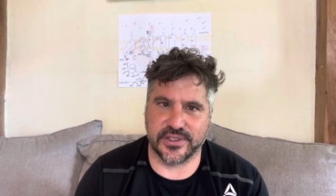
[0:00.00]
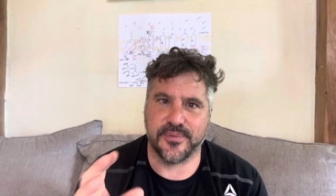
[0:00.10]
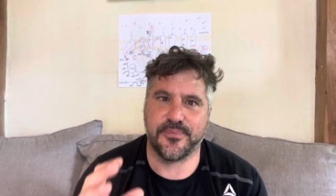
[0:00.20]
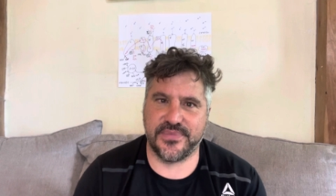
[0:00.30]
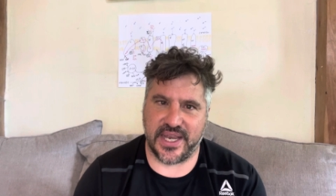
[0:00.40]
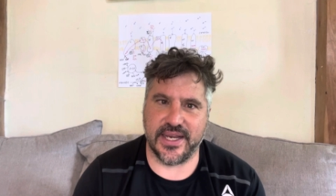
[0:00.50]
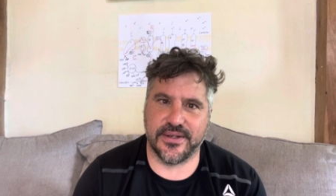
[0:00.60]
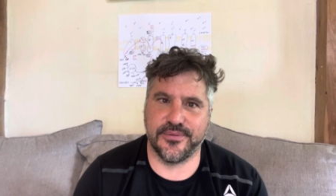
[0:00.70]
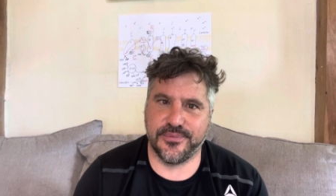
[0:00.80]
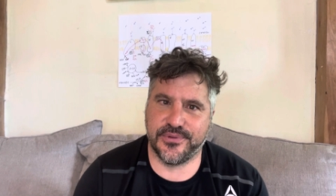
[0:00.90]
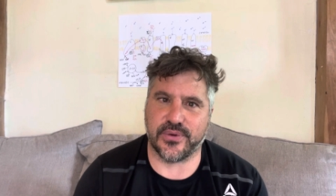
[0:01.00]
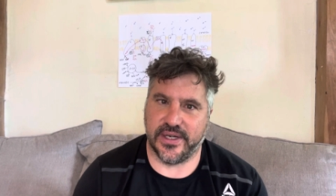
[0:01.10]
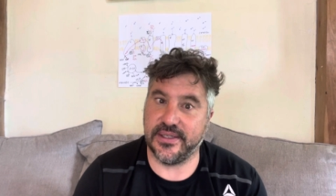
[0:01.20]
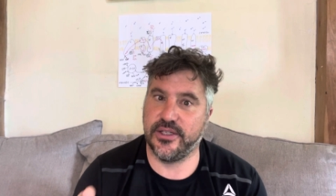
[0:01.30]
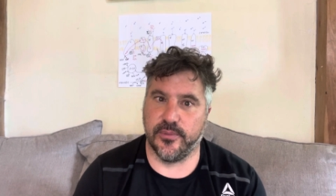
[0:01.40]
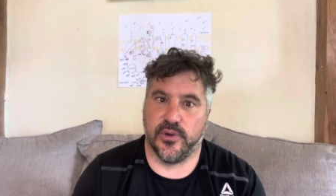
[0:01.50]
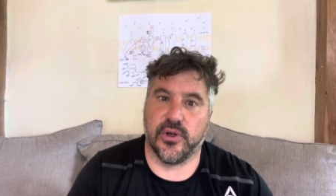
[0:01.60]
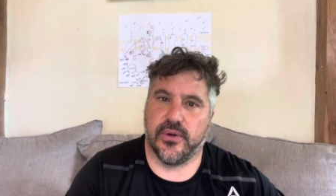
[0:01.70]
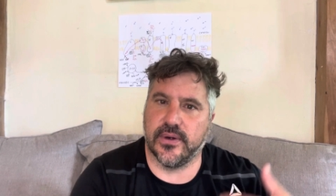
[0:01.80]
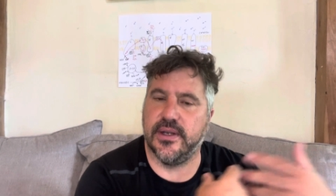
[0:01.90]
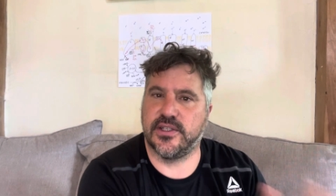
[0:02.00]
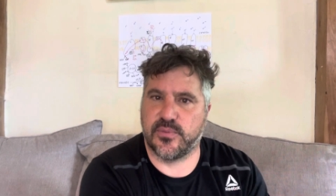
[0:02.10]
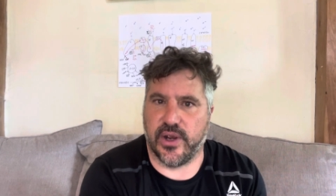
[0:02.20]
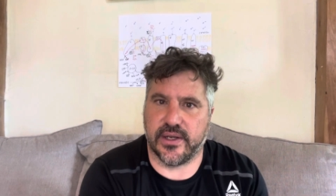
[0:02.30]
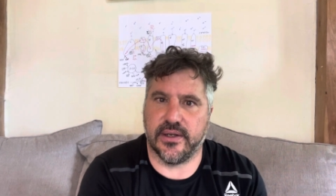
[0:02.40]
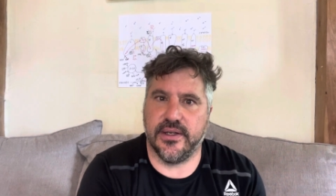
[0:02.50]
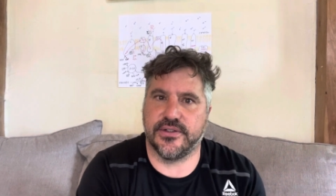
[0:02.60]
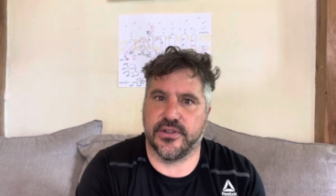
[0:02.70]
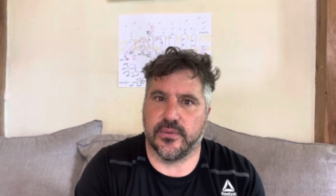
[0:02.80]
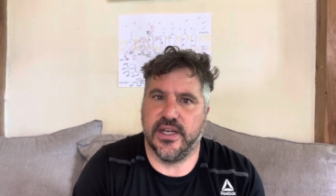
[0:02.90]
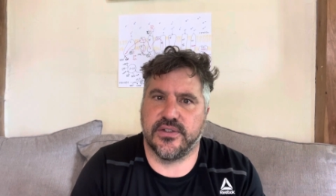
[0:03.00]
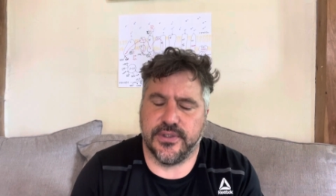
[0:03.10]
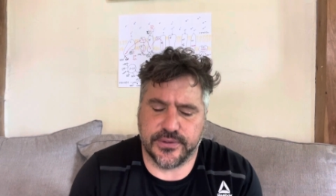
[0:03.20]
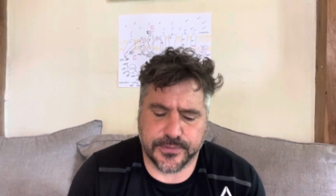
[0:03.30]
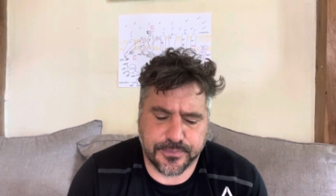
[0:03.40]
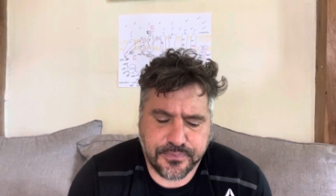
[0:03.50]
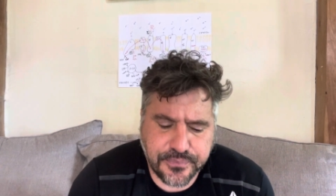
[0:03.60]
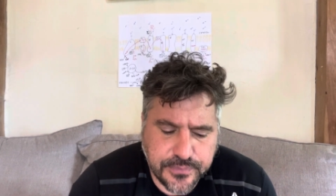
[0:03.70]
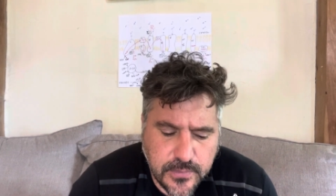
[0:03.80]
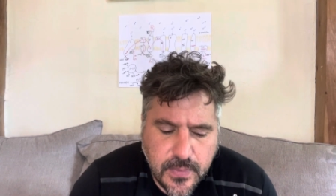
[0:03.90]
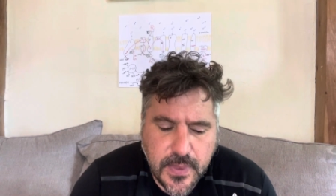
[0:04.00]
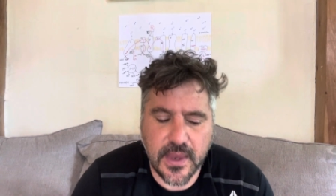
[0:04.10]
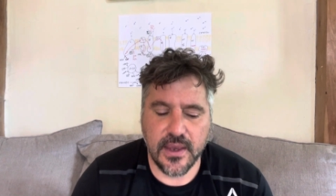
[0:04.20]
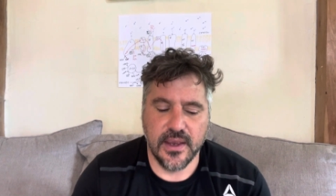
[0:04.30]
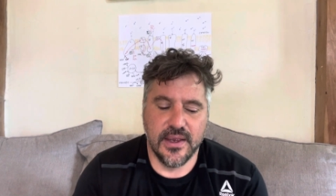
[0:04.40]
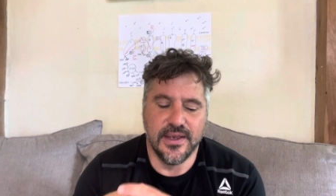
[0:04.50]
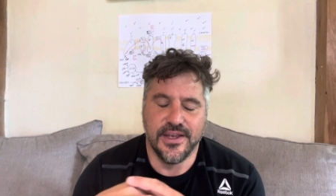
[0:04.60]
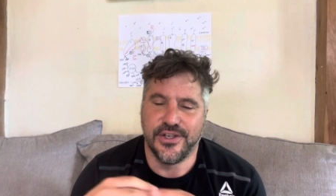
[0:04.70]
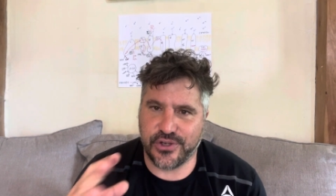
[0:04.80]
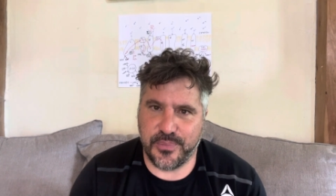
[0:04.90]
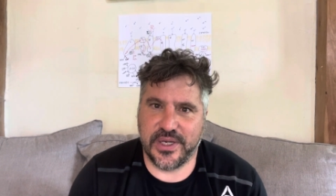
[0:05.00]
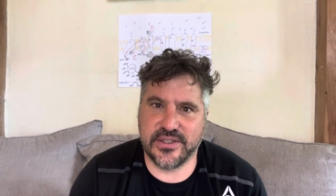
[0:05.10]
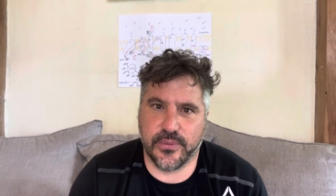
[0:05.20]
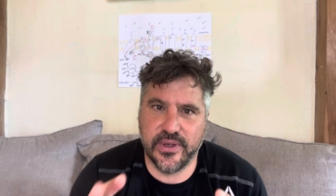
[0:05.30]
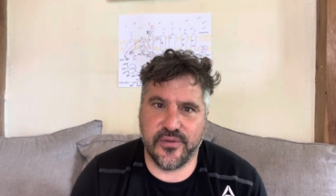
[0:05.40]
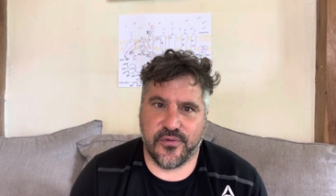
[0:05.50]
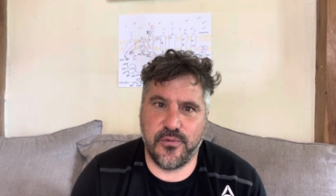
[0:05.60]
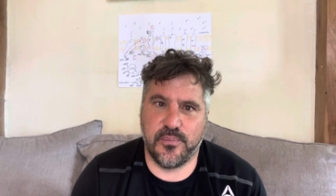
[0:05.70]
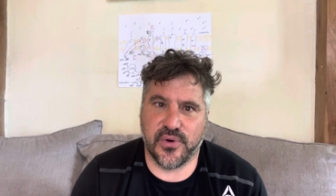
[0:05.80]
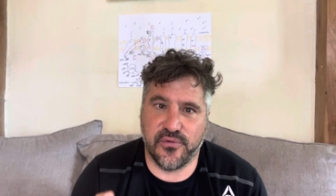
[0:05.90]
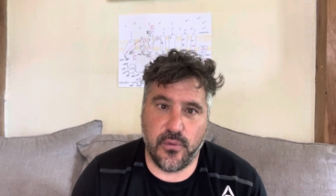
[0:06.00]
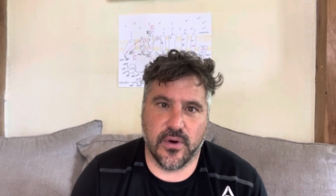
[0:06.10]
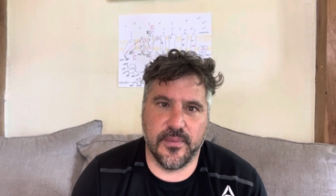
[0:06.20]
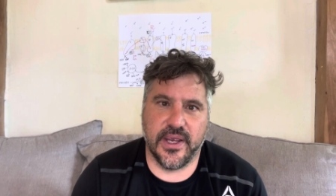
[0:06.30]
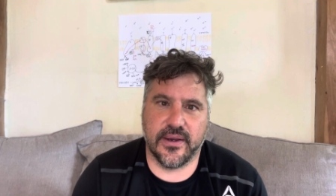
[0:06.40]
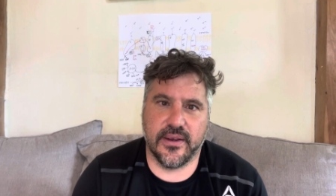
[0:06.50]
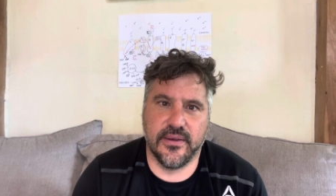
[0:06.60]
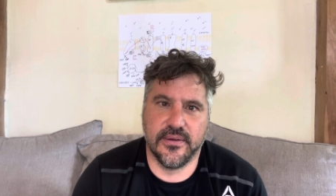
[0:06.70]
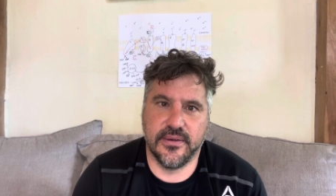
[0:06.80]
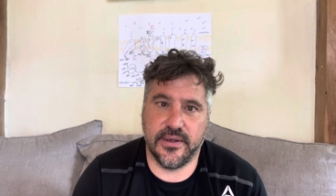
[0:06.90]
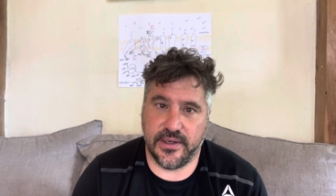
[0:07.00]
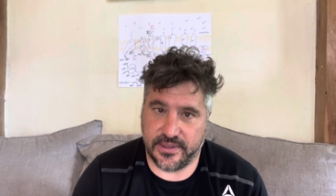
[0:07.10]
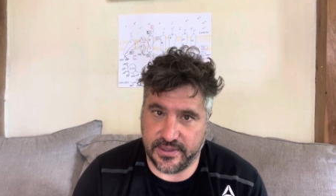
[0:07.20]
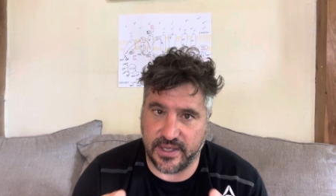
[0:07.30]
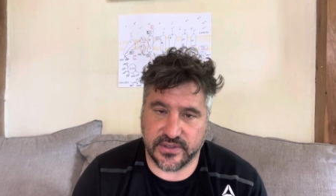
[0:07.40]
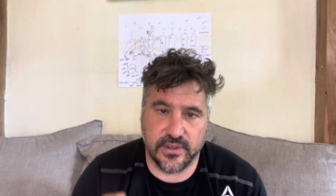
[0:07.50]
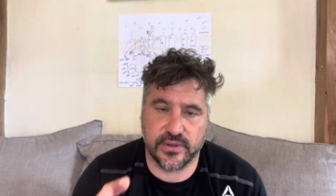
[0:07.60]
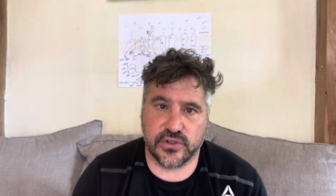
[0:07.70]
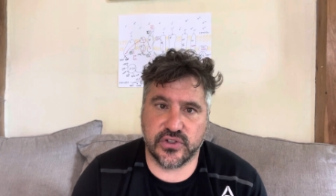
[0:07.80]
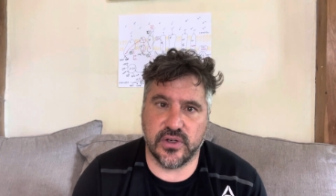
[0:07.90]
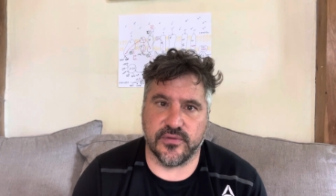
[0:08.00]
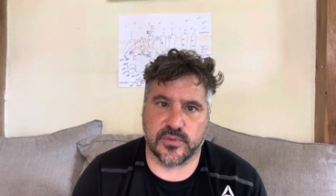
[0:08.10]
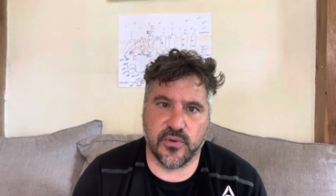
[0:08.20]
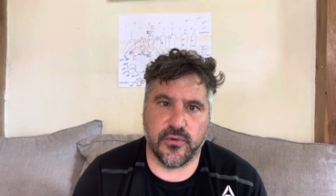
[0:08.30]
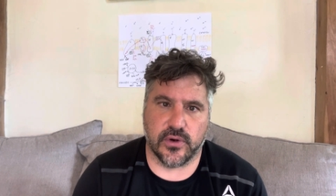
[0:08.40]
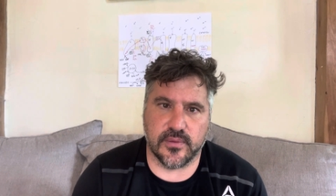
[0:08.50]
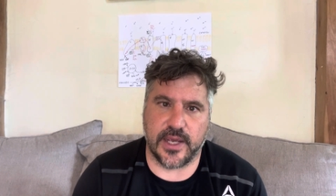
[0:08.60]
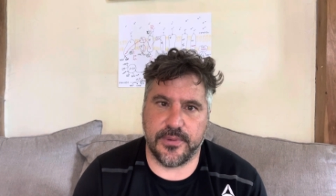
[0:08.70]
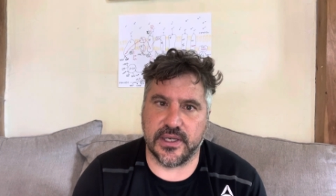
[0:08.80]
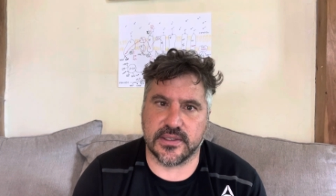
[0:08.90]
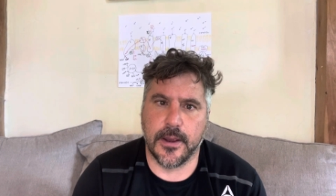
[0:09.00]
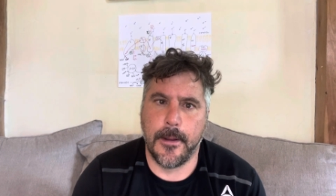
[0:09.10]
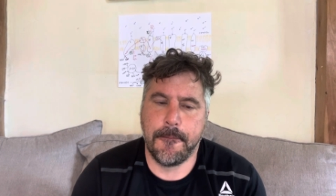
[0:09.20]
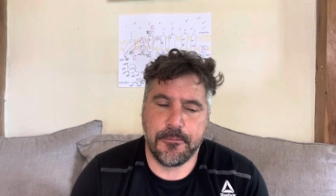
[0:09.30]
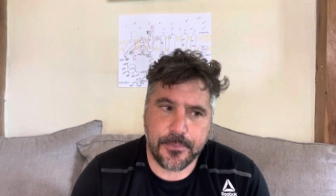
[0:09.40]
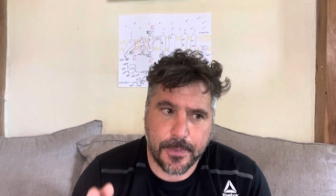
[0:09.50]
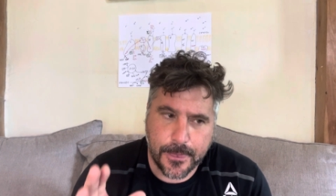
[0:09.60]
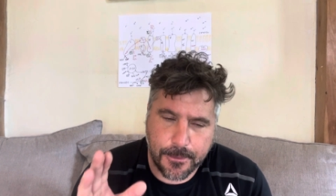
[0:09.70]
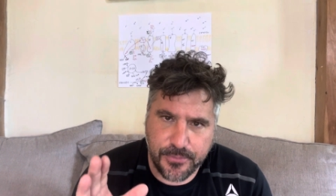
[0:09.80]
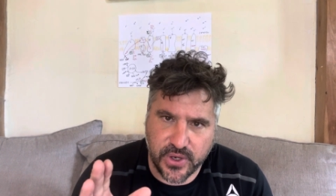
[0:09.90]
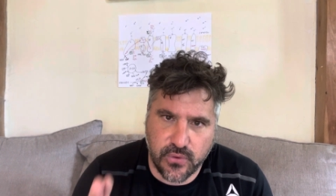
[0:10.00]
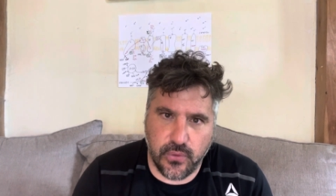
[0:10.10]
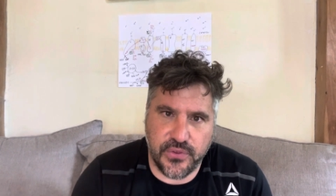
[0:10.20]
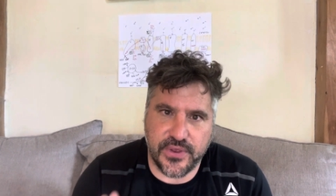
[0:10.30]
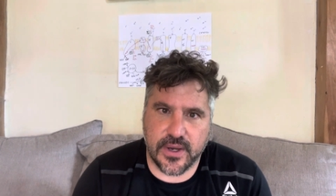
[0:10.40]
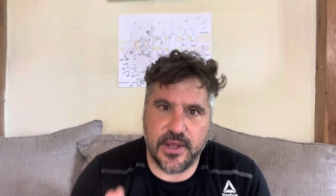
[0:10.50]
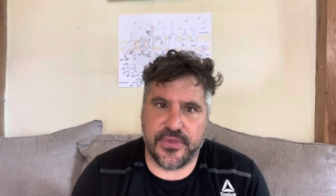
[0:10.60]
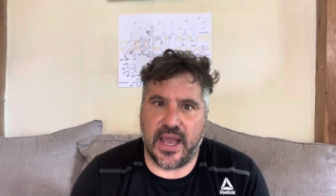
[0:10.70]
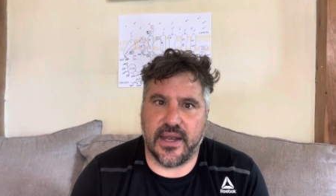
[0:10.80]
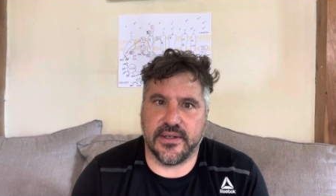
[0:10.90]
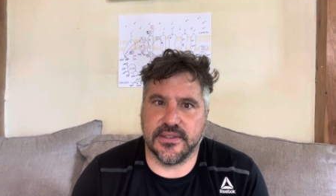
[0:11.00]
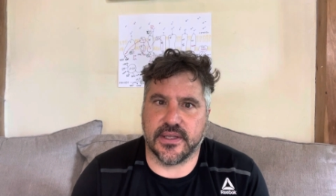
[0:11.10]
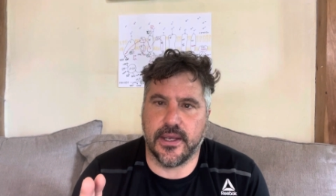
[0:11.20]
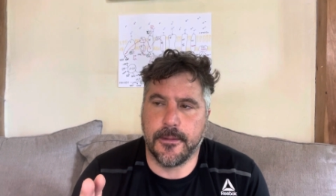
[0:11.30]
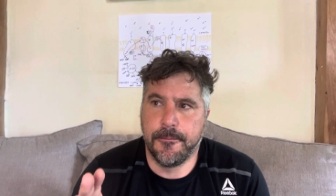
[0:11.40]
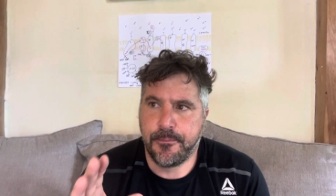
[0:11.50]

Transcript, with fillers: to take straight human manure and spread it into the rice fields. So pigs are really performing that's another service performed by pigs. The cool thing about that is that